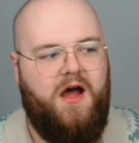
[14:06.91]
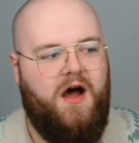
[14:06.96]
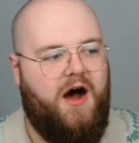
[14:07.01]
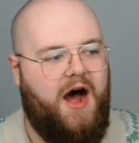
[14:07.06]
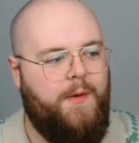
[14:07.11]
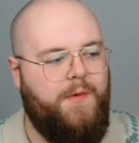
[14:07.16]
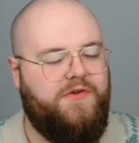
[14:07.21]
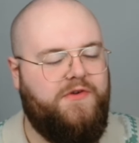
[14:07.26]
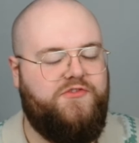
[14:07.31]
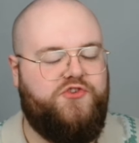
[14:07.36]

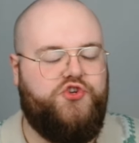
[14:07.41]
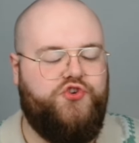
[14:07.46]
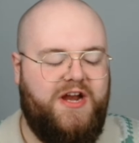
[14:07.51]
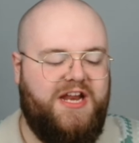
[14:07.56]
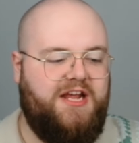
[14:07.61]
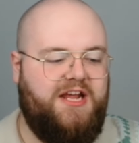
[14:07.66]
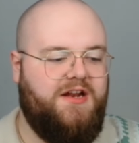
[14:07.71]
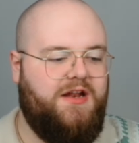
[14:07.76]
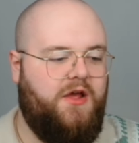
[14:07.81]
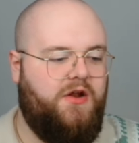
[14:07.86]
I was
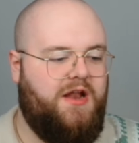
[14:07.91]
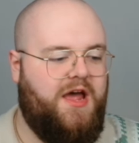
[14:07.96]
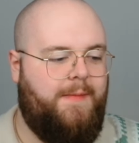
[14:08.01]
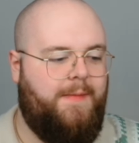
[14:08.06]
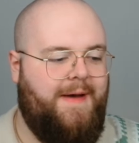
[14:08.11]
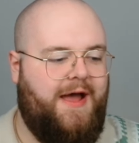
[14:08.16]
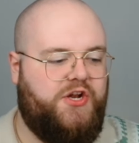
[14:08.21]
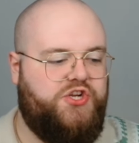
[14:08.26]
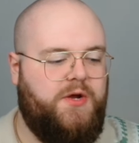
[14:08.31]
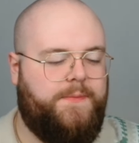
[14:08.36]
dreading Lunalight
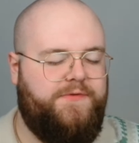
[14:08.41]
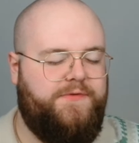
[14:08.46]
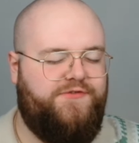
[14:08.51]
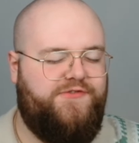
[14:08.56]
matchup